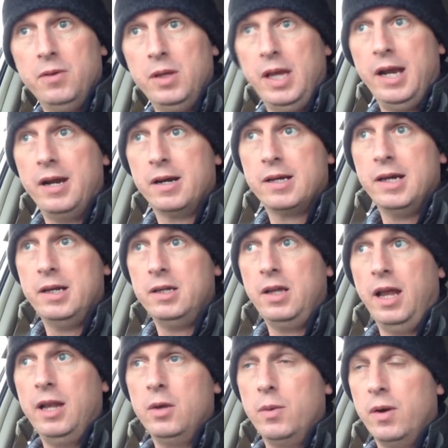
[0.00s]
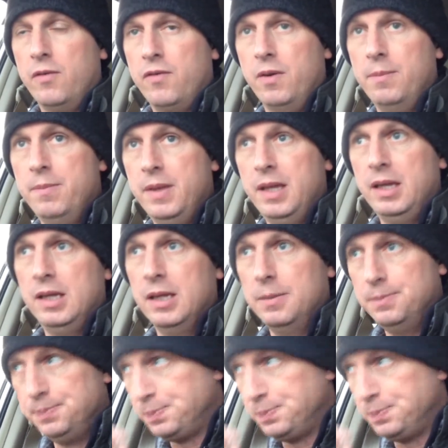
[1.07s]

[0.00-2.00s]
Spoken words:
you the haircut. Anywhere from the,